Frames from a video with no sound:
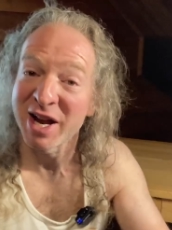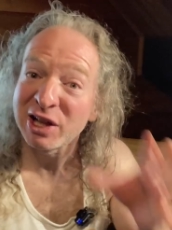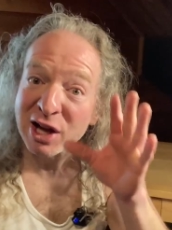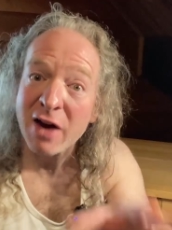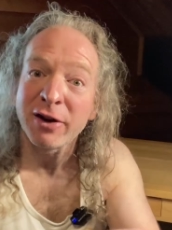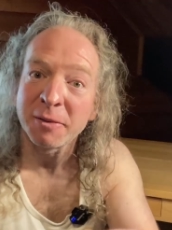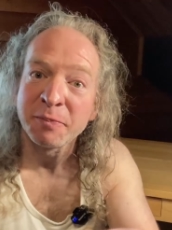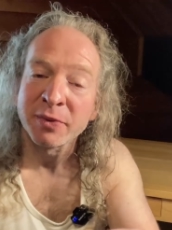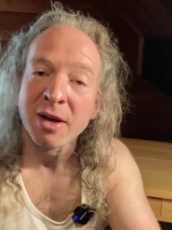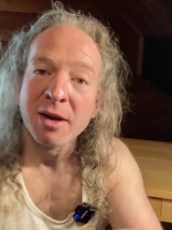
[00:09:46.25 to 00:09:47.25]
And I love it
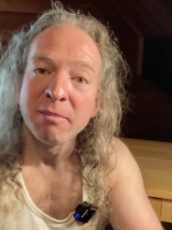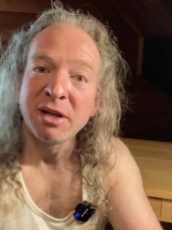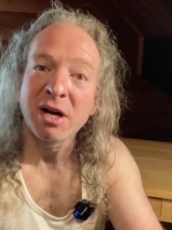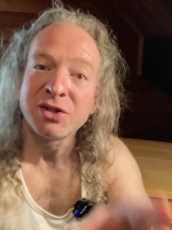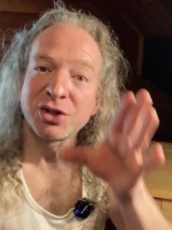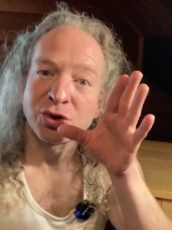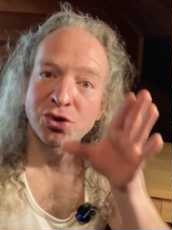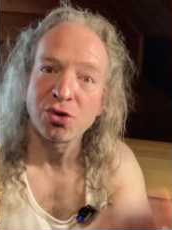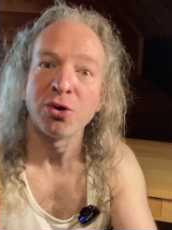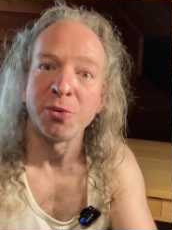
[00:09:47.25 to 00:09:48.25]
because it's
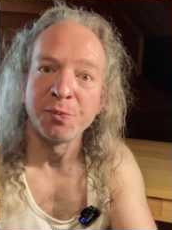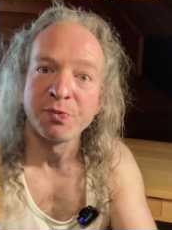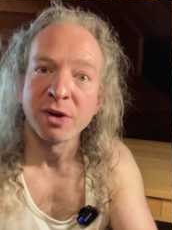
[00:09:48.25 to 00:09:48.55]
true.